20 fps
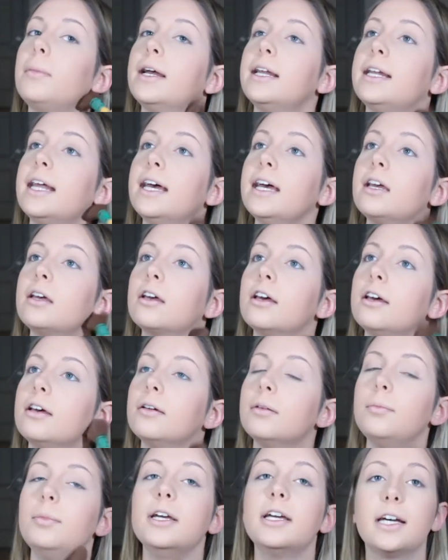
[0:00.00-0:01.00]
my neck
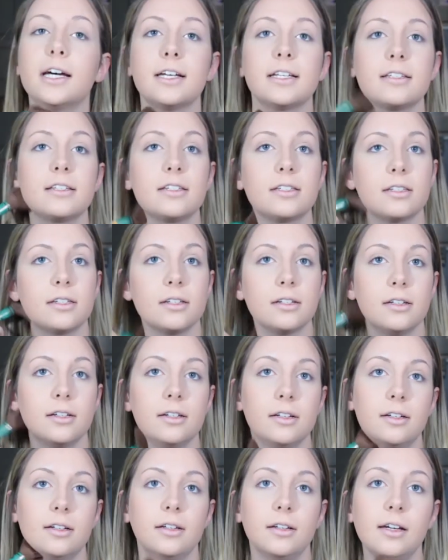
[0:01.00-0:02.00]
because
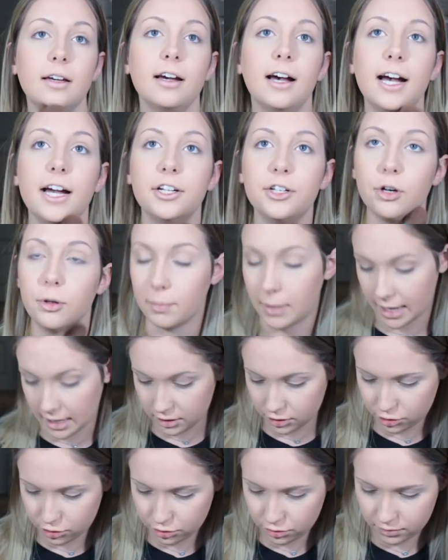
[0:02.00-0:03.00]
I don't
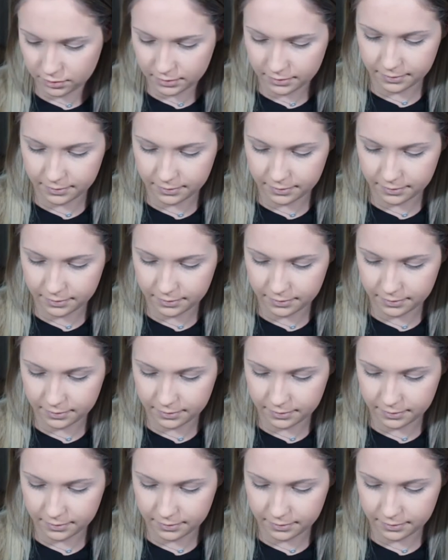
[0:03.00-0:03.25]
match.